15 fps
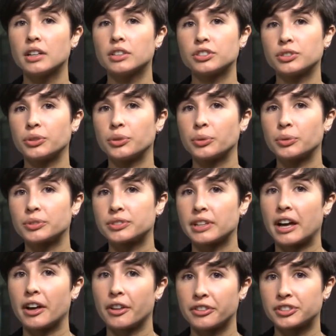to
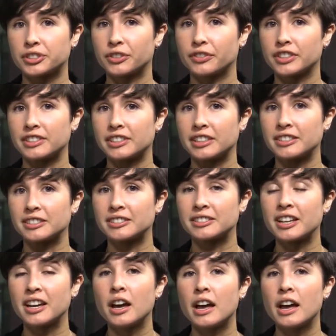health services,